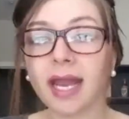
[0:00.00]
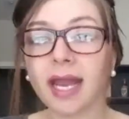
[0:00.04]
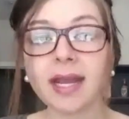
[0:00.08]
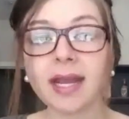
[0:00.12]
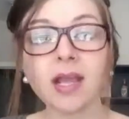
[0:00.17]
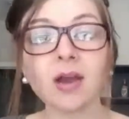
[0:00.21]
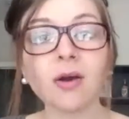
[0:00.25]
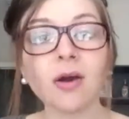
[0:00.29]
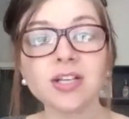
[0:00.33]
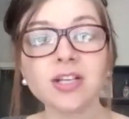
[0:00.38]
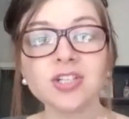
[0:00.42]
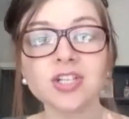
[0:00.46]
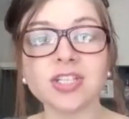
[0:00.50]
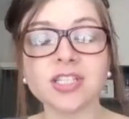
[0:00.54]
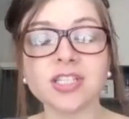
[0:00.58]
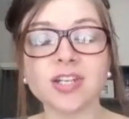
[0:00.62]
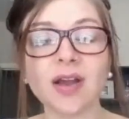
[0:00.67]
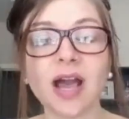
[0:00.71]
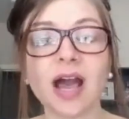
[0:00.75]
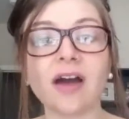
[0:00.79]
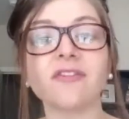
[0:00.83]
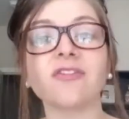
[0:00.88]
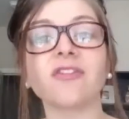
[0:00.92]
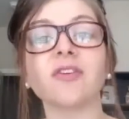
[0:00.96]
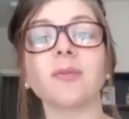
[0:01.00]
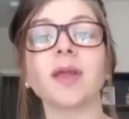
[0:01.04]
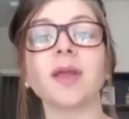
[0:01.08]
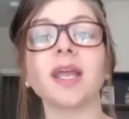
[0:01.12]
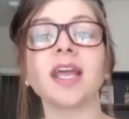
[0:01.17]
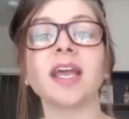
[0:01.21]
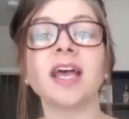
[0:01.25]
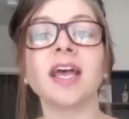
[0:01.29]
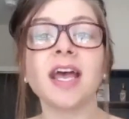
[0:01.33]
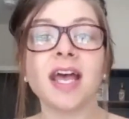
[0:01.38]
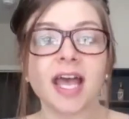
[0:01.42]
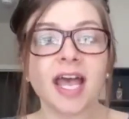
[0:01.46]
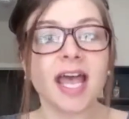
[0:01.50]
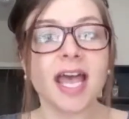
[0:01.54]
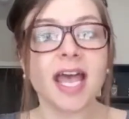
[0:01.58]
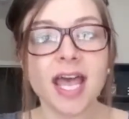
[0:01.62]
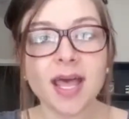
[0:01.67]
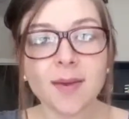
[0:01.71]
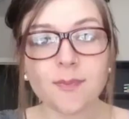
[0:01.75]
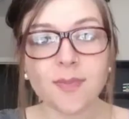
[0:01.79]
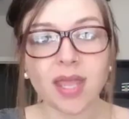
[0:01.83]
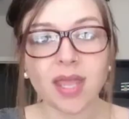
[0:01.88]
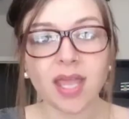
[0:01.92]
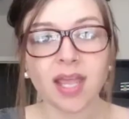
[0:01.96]
Any questions you have for me,
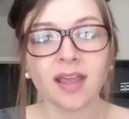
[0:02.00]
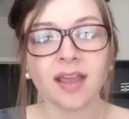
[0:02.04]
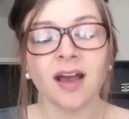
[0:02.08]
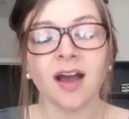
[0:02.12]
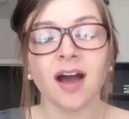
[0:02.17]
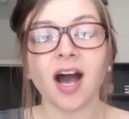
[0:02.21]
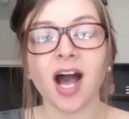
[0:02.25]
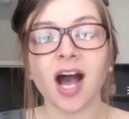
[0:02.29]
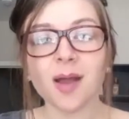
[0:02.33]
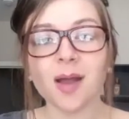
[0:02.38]
hit me.